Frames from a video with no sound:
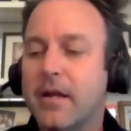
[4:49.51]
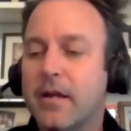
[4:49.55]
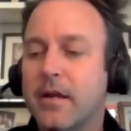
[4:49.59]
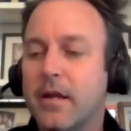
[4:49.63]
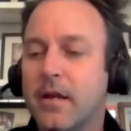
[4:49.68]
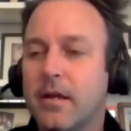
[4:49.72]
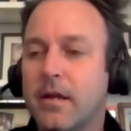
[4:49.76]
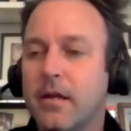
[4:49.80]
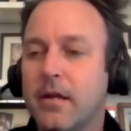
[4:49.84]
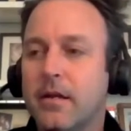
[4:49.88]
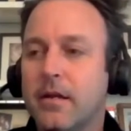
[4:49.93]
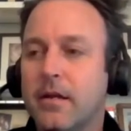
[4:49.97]

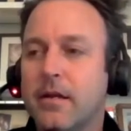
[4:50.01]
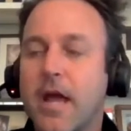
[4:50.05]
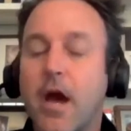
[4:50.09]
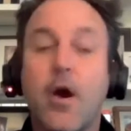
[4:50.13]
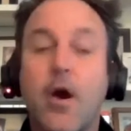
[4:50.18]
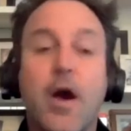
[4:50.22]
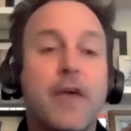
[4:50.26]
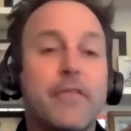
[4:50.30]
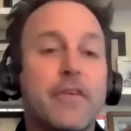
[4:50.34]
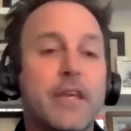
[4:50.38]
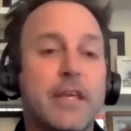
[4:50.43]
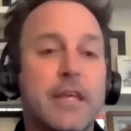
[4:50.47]
And
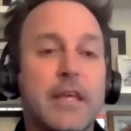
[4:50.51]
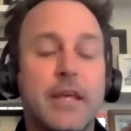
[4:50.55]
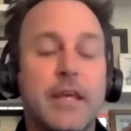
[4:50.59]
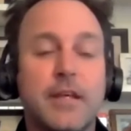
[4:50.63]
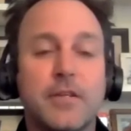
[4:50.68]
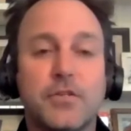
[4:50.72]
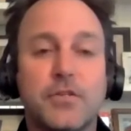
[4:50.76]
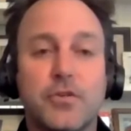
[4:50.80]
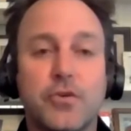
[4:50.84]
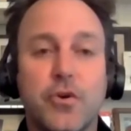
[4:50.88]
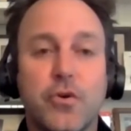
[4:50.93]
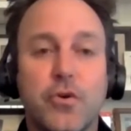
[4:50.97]
now having
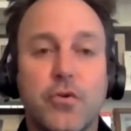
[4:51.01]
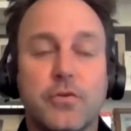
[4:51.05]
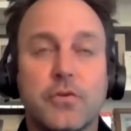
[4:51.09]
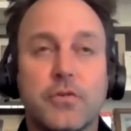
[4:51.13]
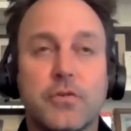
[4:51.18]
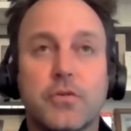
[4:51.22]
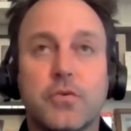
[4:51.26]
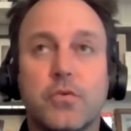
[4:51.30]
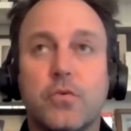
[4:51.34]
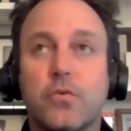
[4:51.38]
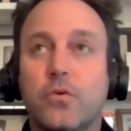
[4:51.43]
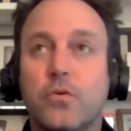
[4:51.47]
kids who go to
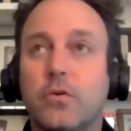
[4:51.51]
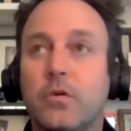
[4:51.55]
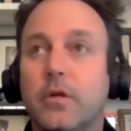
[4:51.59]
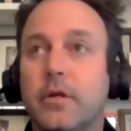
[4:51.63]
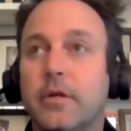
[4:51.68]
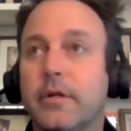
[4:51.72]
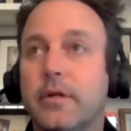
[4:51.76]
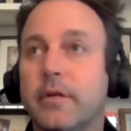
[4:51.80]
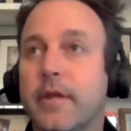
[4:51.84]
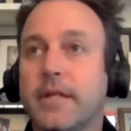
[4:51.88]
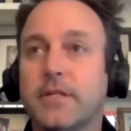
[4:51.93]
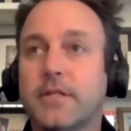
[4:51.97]

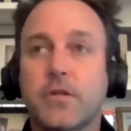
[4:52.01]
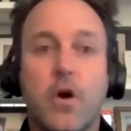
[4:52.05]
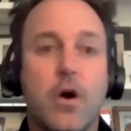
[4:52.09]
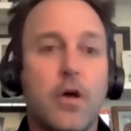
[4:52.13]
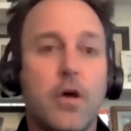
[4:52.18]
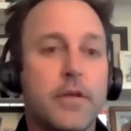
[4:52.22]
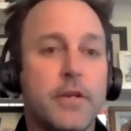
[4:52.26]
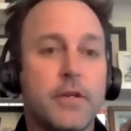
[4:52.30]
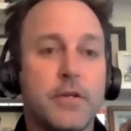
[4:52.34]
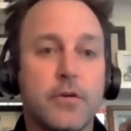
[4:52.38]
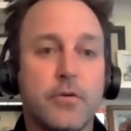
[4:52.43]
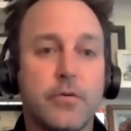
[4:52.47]
school and that's
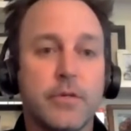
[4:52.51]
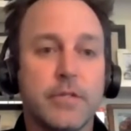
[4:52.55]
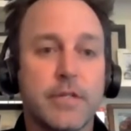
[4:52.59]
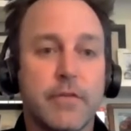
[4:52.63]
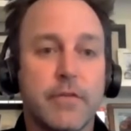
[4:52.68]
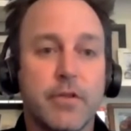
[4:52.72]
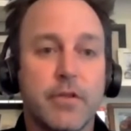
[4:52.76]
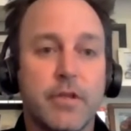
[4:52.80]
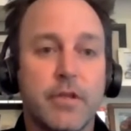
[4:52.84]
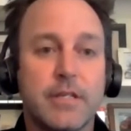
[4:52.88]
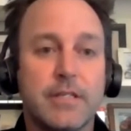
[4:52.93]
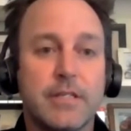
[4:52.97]
all they do is
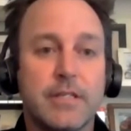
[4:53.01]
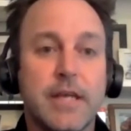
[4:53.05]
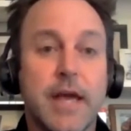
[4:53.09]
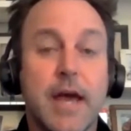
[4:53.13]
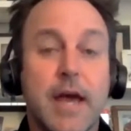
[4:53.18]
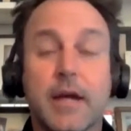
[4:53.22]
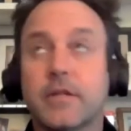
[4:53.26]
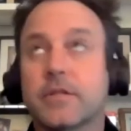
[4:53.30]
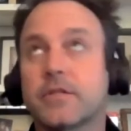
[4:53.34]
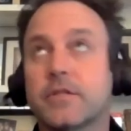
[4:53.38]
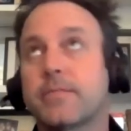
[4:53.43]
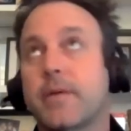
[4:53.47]
everything's tech,